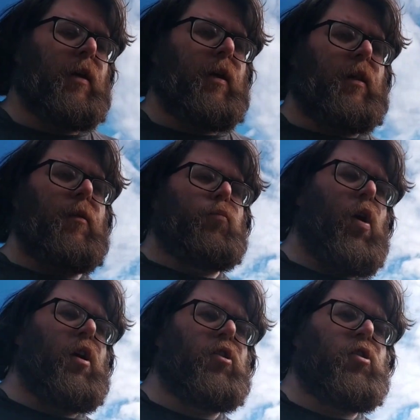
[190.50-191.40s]
in the
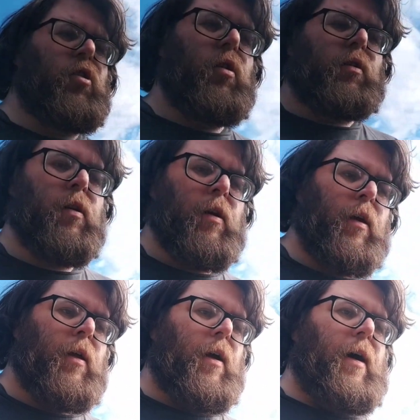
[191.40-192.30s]
brush,
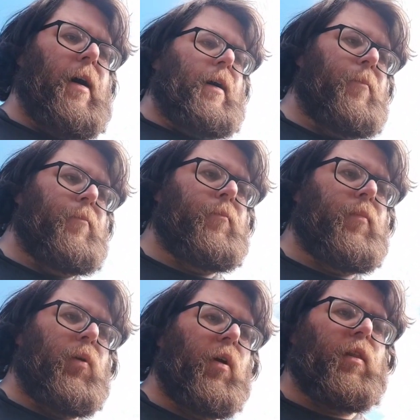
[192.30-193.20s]

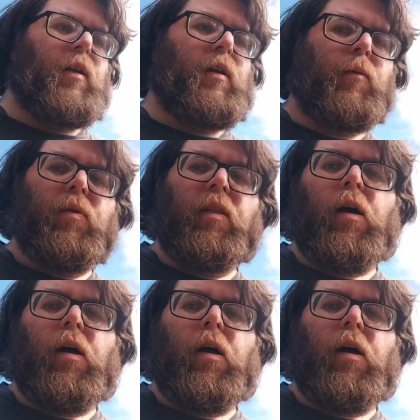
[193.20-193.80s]
in one of the